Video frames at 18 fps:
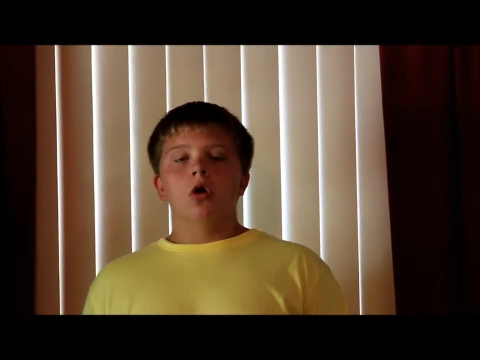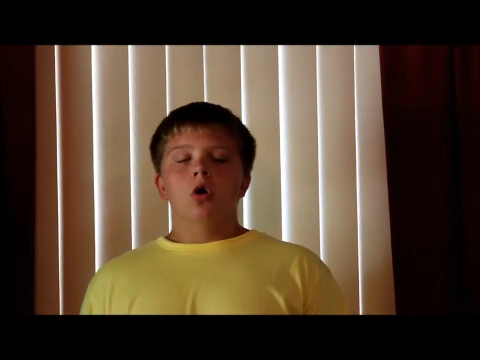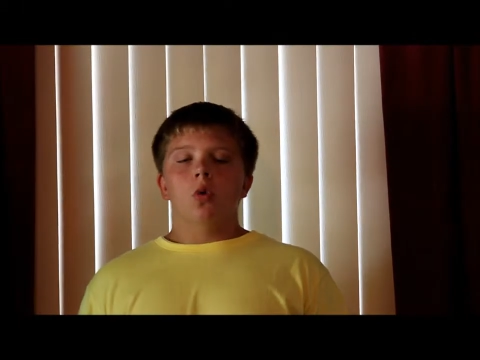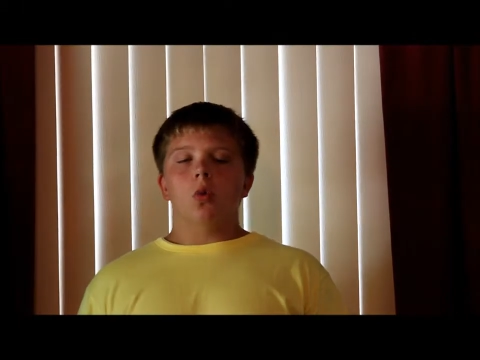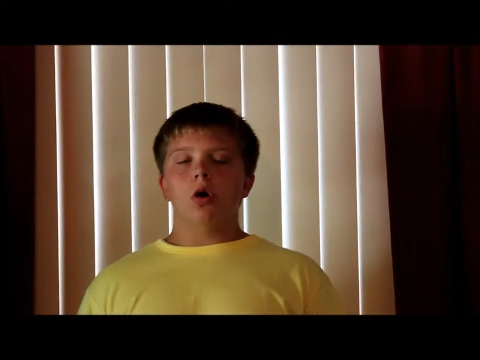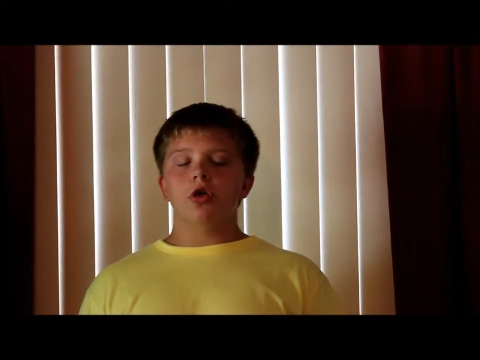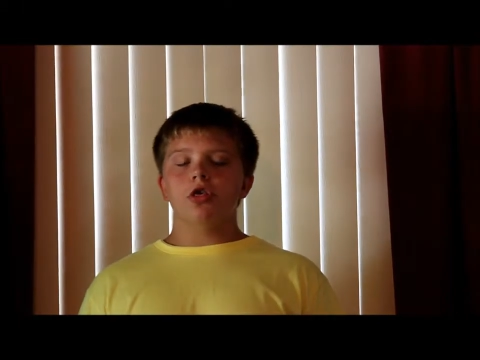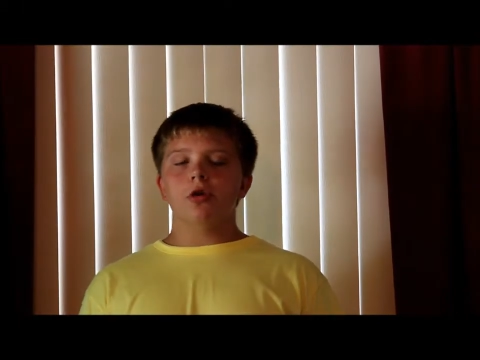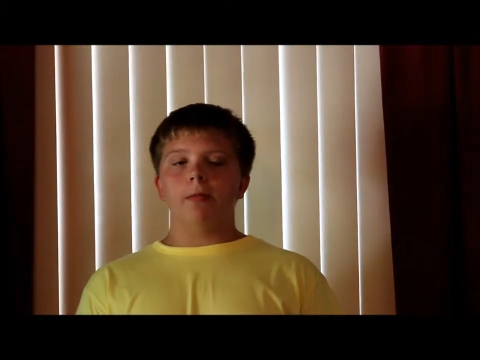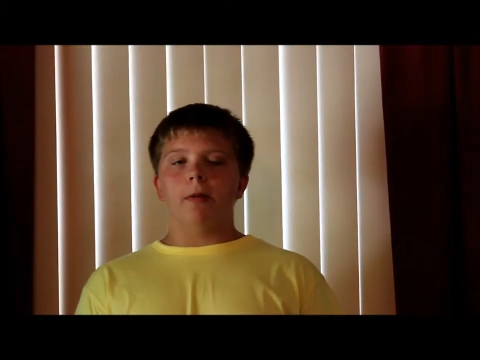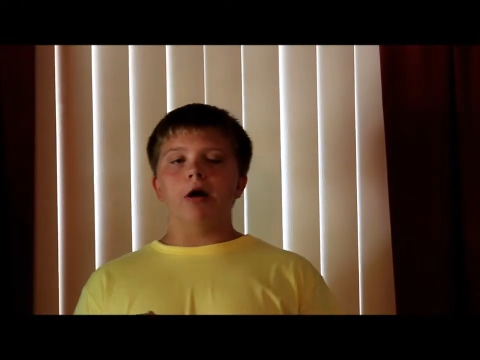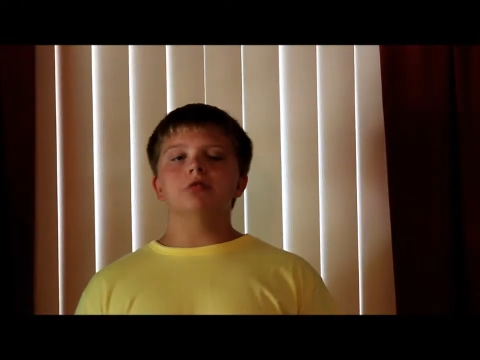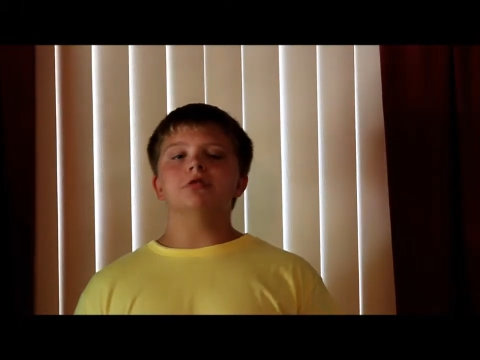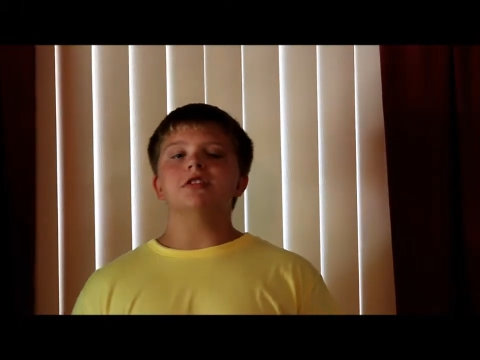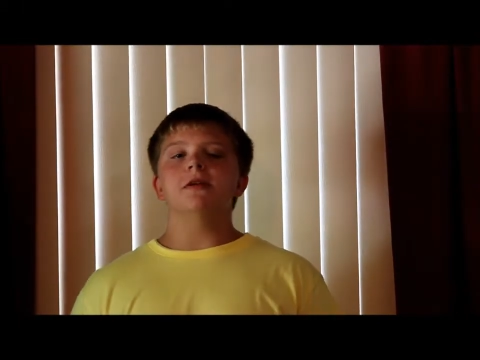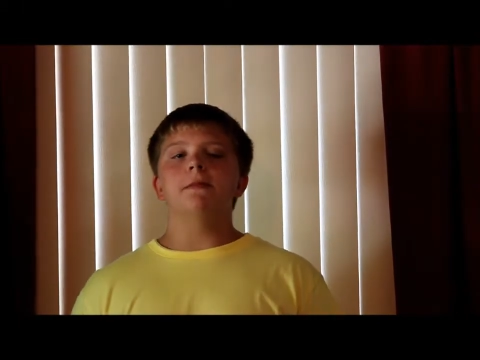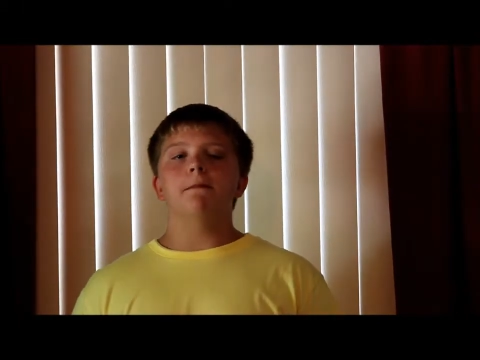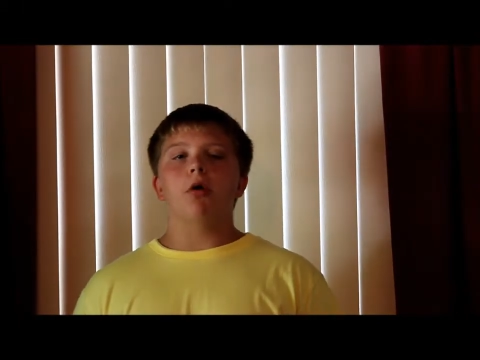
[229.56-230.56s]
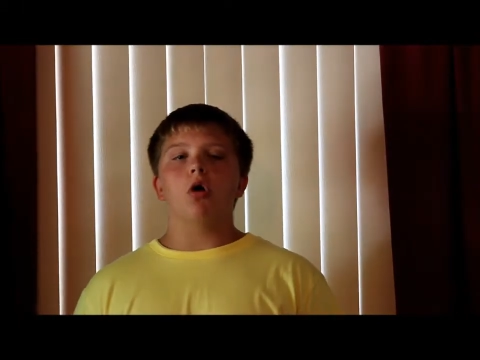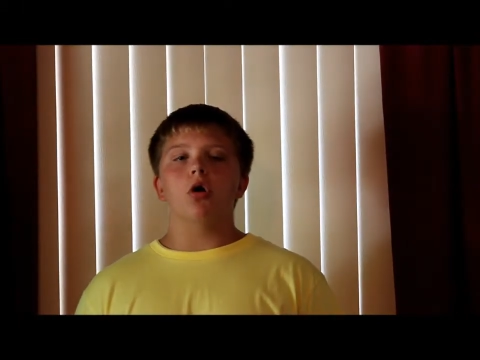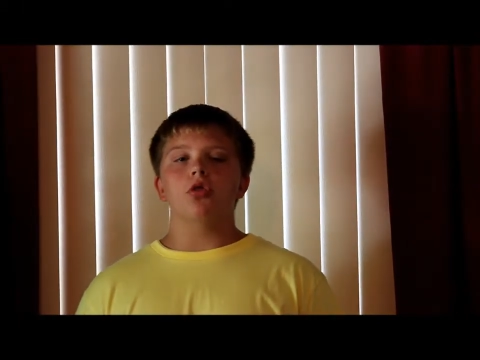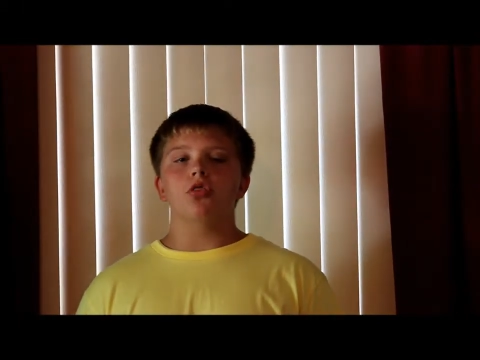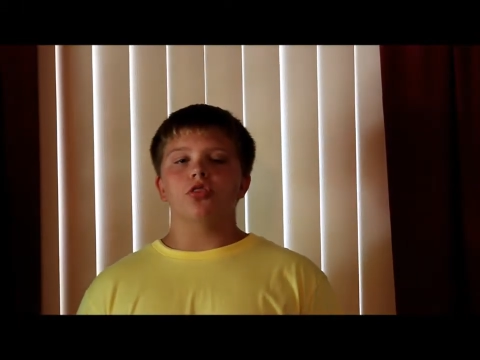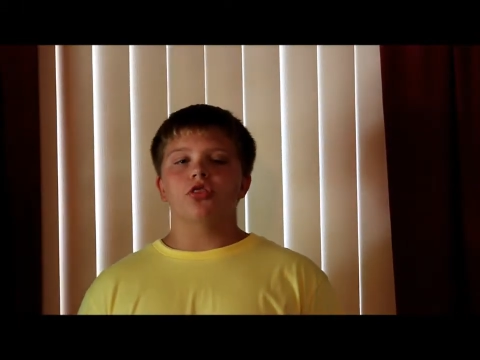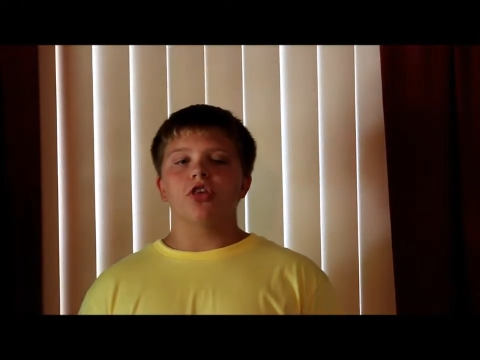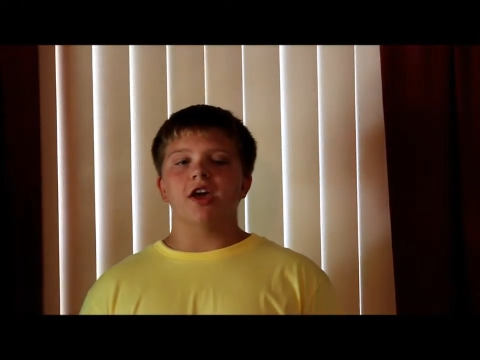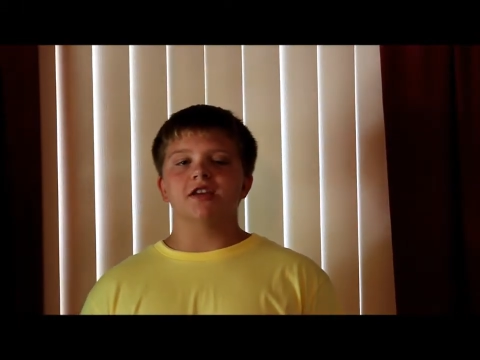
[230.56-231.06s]
One of the most
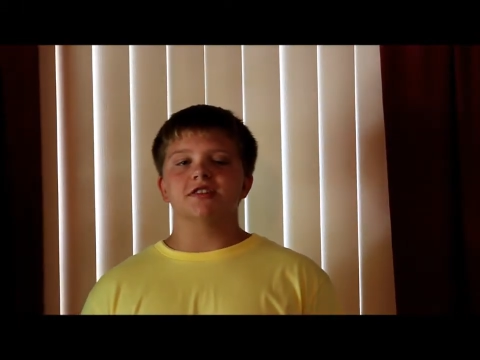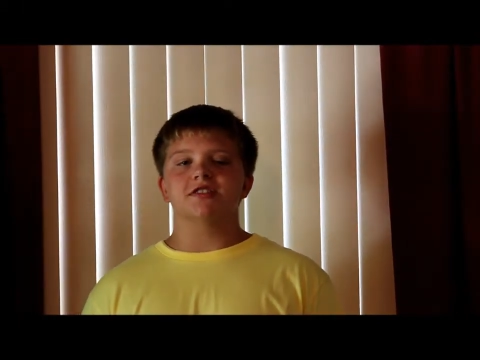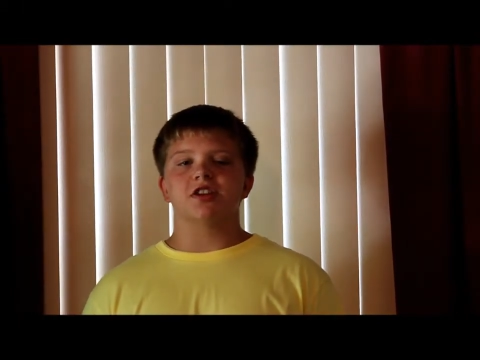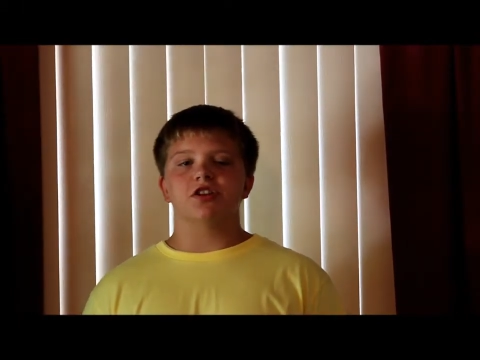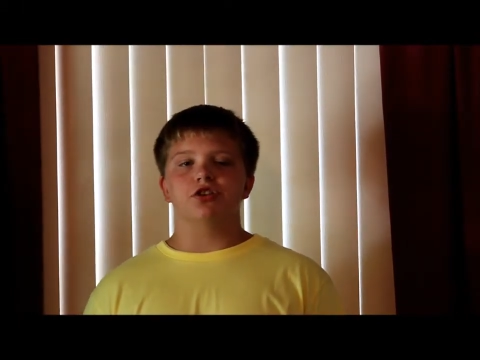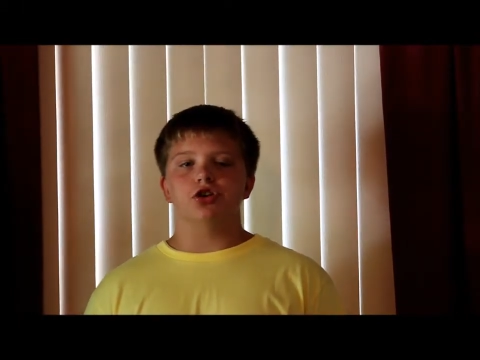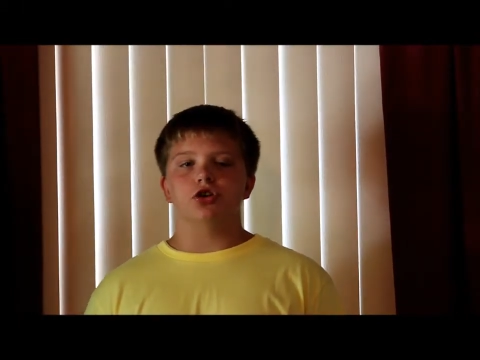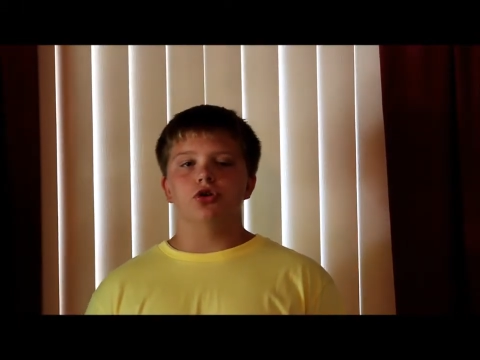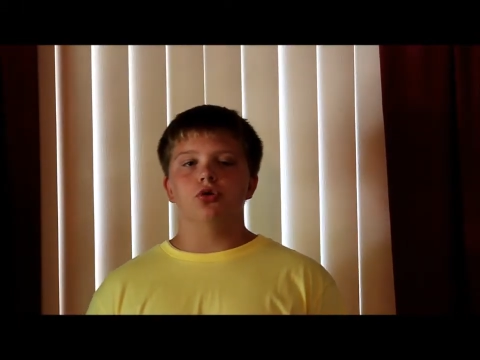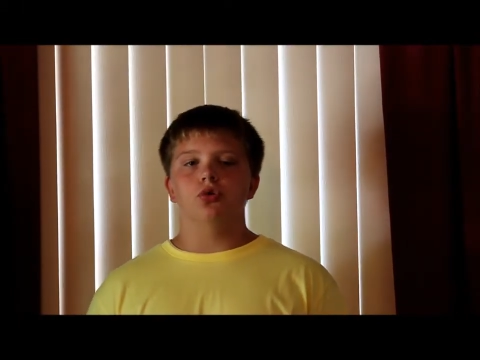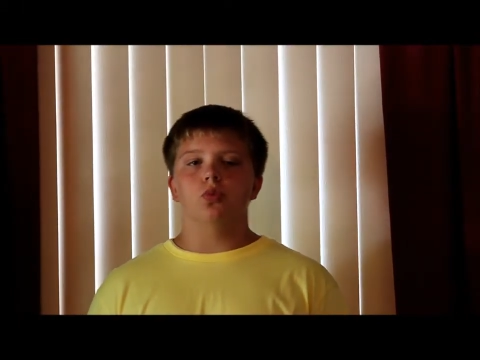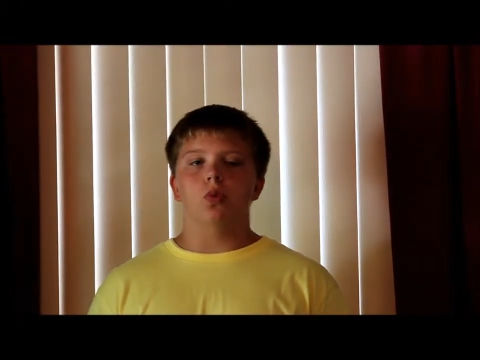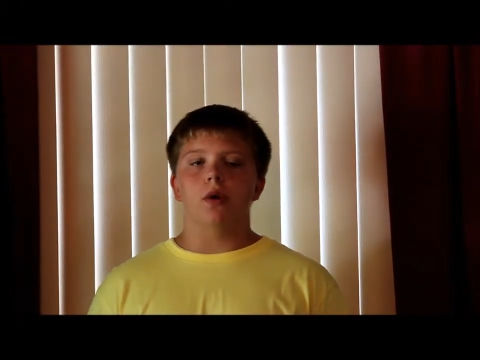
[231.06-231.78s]
important things to do